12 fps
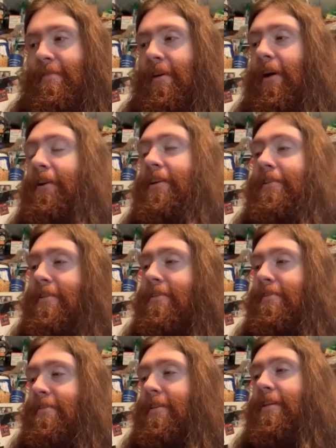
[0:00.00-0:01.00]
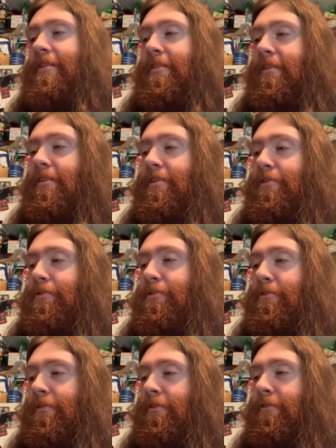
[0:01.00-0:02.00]
audiences tend to
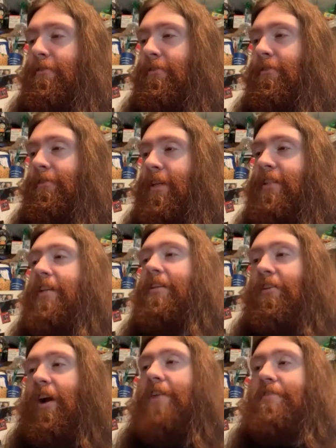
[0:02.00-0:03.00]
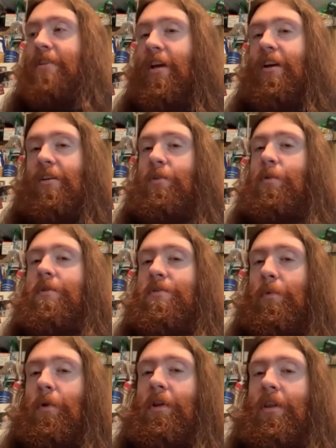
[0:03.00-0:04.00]
do they tend to gravitate towards
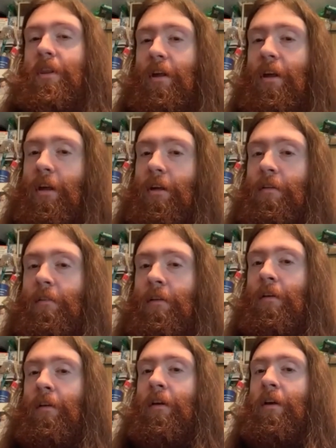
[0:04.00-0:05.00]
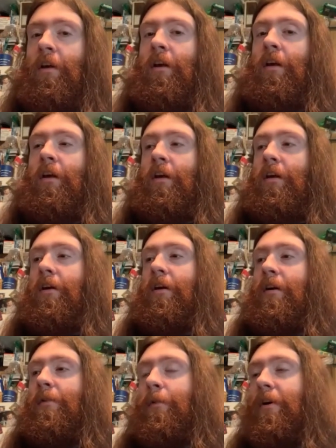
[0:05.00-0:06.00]
one thing,
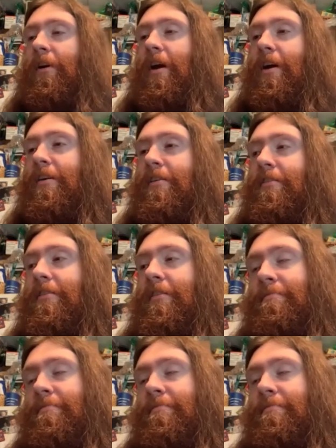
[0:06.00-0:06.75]
whereas